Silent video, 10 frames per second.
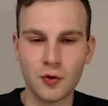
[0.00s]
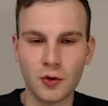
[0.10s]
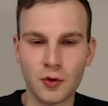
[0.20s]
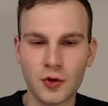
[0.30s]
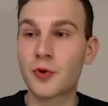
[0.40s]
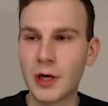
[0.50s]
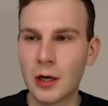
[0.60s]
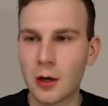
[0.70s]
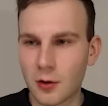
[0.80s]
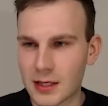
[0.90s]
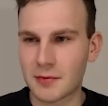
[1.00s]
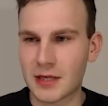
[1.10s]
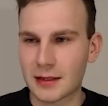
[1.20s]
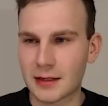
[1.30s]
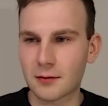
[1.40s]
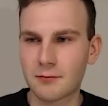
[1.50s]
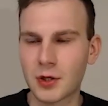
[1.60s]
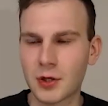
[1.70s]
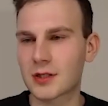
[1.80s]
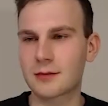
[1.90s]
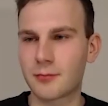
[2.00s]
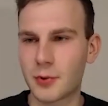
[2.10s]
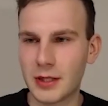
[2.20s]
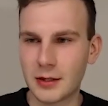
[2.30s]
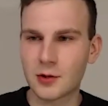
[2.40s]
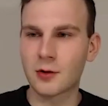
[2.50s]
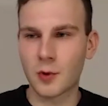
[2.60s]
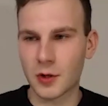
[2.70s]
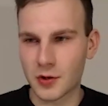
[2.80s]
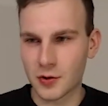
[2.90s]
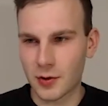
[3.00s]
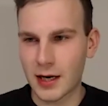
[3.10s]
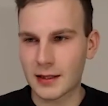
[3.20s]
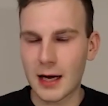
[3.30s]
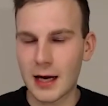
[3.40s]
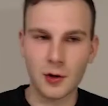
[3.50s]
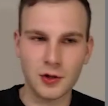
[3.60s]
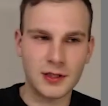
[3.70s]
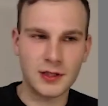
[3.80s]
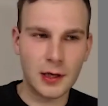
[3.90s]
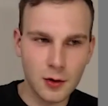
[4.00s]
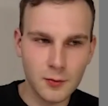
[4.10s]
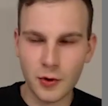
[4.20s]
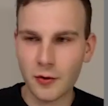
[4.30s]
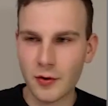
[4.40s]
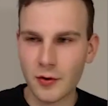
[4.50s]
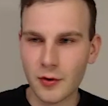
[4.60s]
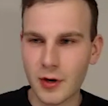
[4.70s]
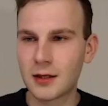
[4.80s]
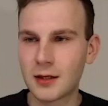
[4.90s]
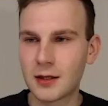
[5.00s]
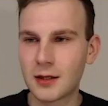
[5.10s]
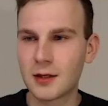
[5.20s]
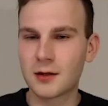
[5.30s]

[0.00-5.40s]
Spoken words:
to preload some data, because we don't want to write upload and download programs.